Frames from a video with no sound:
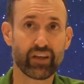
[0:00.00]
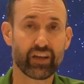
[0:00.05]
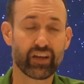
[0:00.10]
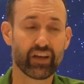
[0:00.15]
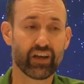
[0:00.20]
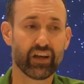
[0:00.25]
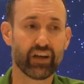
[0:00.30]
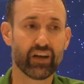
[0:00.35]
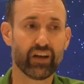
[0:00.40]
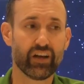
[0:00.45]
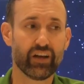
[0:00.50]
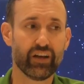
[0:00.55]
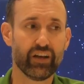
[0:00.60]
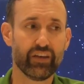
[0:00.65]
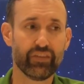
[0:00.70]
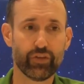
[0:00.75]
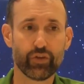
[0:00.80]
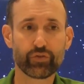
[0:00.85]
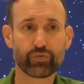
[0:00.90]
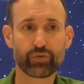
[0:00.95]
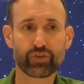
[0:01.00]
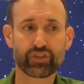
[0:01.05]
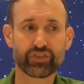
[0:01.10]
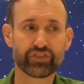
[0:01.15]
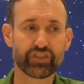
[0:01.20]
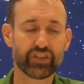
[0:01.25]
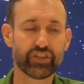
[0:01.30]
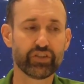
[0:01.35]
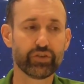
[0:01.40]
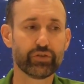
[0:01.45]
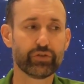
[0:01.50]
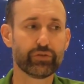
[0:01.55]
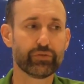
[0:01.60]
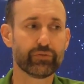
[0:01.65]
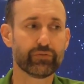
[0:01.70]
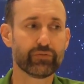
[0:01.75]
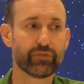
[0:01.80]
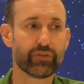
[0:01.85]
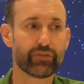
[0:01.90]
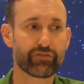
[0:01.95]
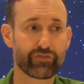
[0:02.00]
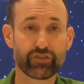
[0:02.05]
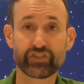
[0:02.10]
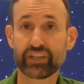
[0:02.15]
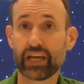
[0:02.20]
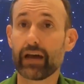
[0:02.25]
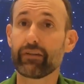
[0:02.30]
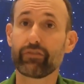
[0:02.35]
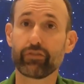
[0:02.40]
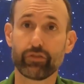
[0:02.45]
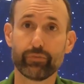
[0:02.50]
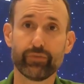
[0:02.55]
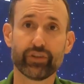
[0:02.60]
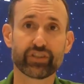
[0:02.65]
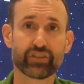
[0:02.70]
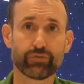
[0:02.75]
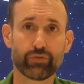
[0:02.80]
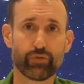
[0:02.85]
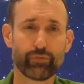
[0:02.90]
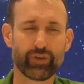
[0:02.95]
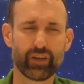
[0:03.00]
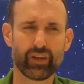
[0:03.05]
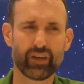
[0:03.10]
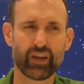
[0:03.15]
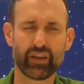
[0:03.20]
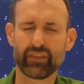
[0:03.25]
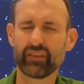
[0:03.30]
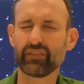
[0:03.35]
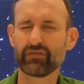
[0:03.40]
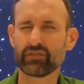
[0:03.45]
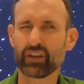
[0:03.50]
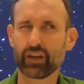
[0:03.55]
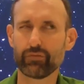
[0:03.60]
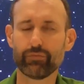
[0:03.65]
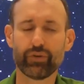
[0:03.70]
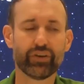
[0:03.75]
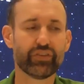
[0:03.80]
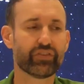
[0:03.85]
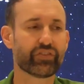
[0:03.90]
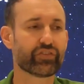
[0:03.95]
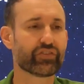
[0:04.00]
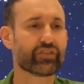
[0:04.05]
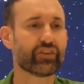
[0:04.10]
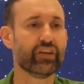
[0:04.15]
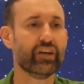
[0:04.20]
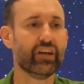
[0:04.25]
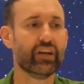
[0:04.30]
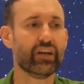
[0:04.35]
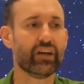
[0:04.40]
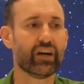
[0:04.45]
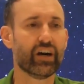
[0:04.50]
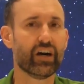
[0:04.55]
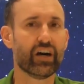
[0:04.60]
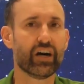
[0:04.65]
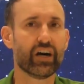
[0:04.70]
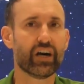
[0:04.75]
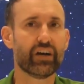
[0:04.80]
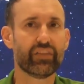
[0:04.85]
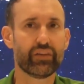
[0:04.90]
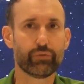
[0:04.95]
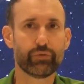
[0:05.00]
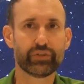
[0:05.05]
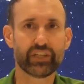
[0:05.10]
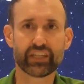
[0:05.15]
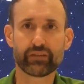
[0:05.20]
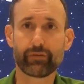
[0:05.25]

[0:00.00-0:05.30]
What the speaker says: and those will continue. The first half of the mission will be, I think, 9 months, and then we take